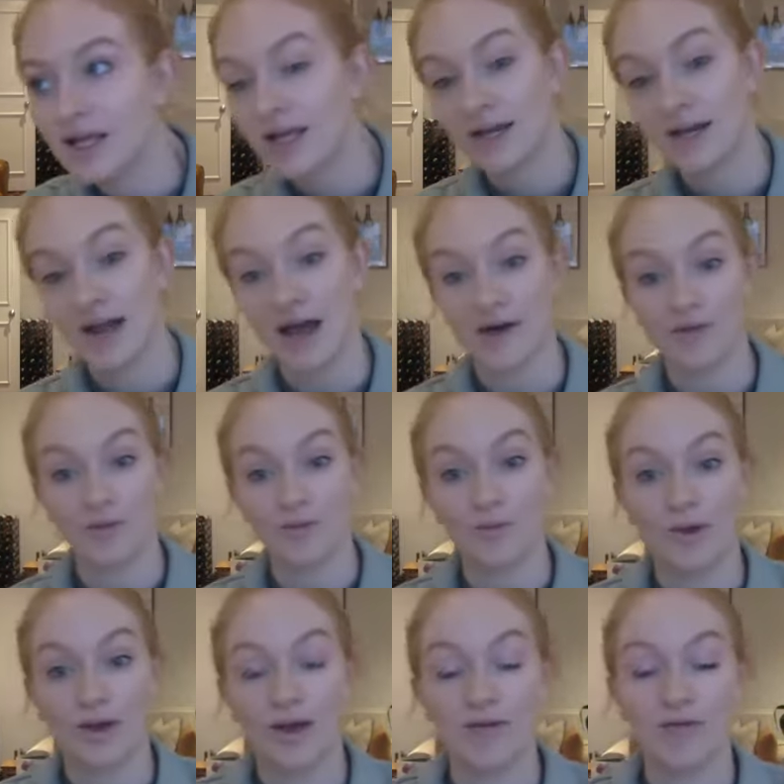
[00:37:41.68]
now that
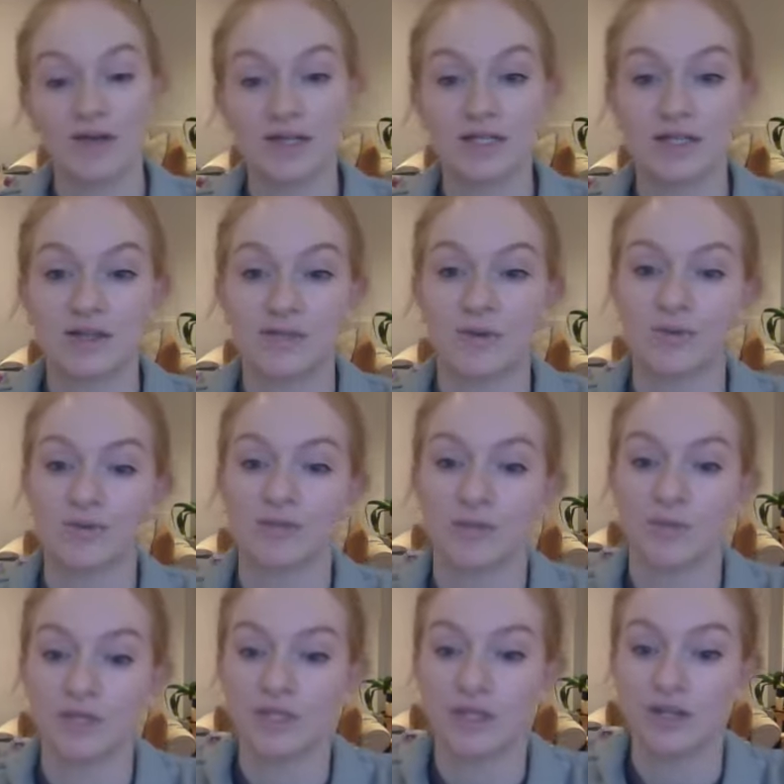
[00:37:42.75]
we're facing the problems that
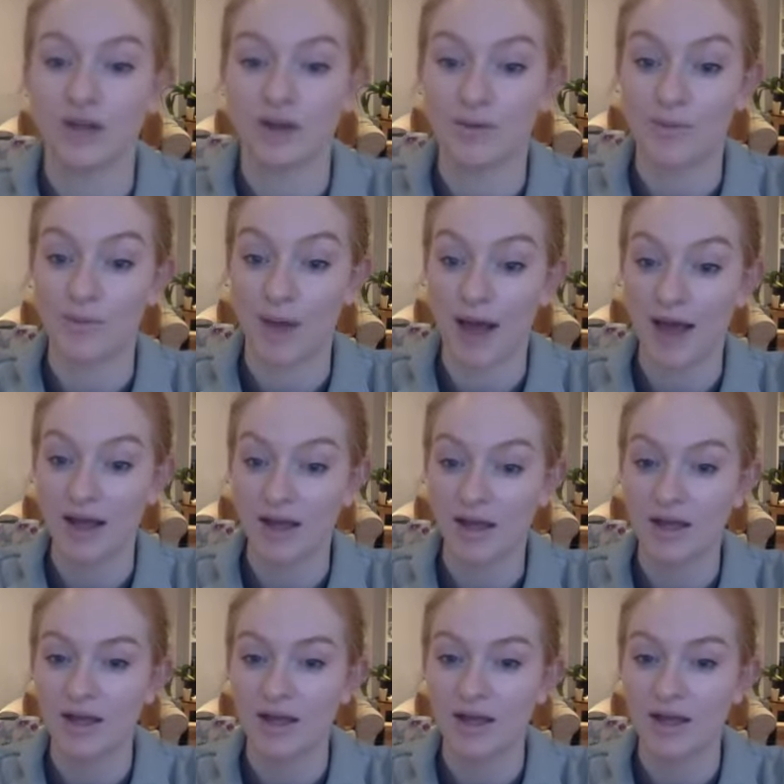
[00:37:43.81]
we do now we're back.